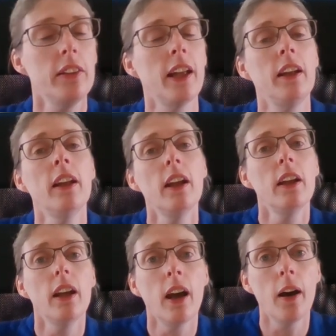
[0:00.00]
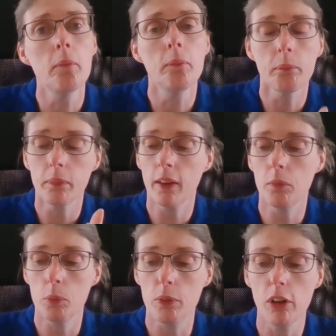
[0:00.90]
then it
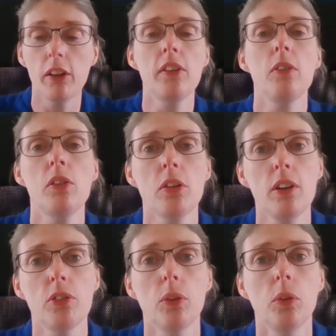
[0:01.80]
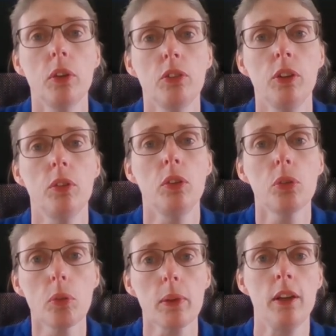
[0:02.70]
would be relatively straightforward for you to
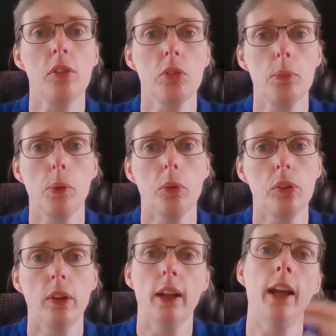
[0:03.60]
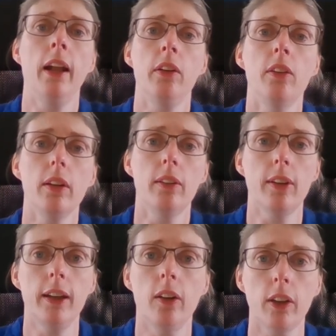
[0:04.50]
drop the history portion and
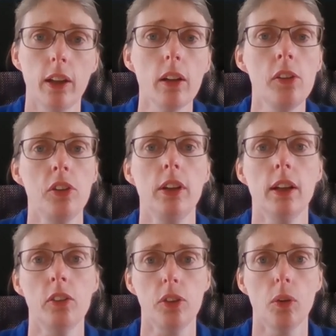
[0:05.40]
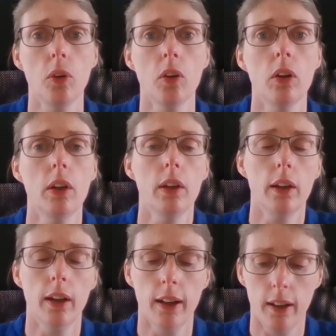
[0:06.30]
take archaeology as your
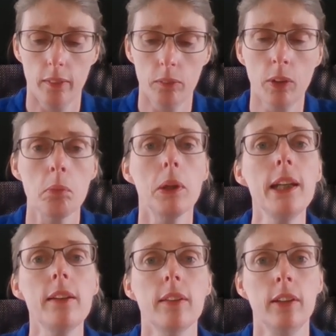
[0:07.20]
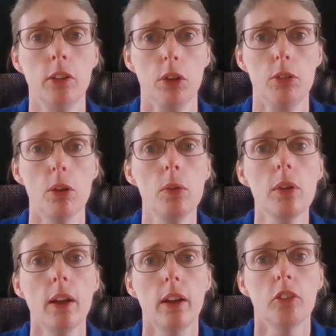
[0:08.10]
complete degree
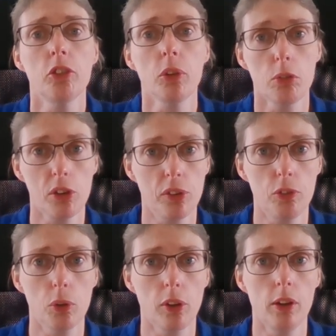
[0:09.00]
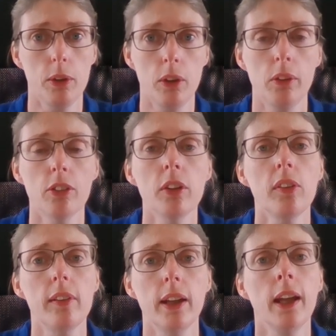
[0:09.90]
route for the rest of your time at
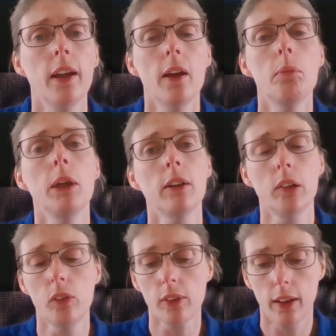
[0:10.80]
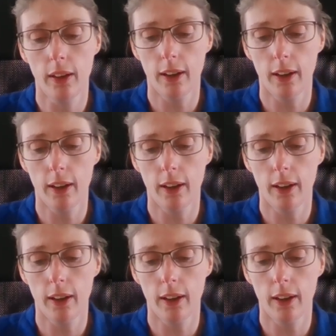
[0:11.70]
university, because